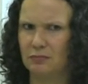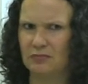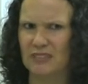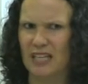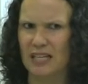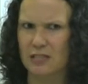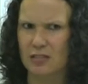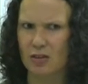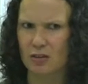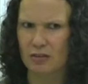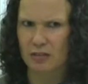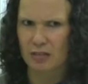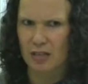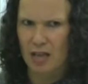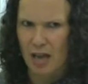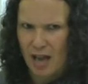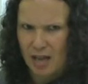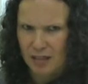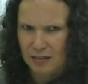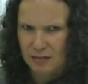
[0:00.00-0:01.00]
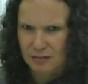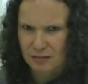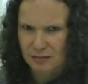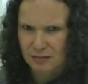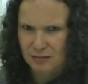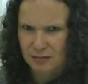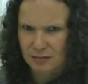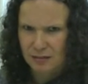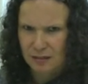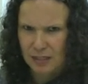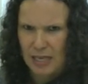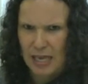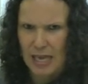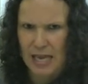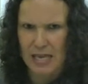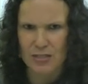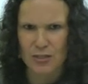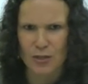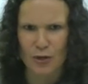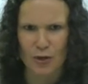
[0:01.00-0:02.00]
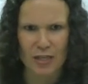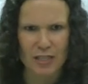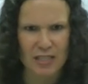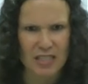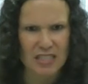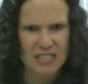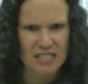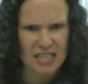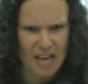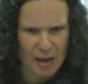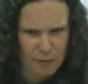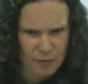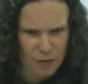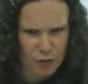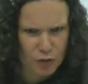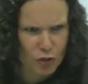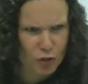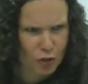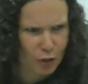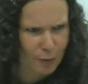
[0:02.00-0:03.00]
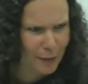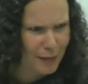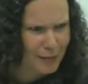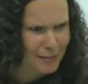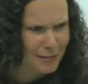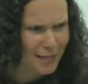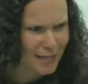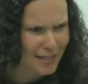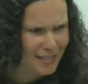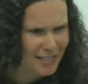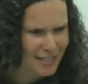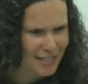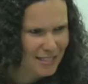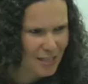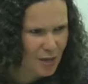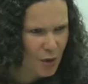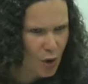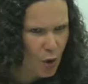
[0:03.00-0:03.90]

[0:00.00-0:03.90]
that's all you got? Is there any depth to your business?